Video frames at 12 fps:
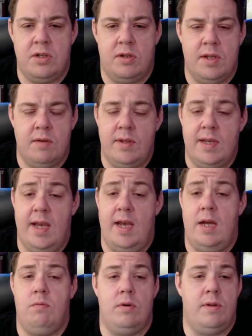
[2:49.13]
all they really
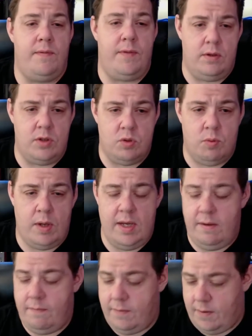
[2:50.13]
had were the Villains
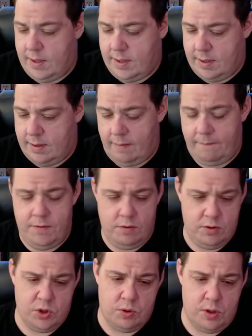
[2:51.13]
Wave, a few
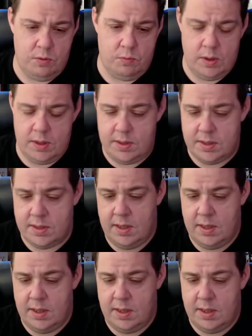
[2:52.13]
assorted ones.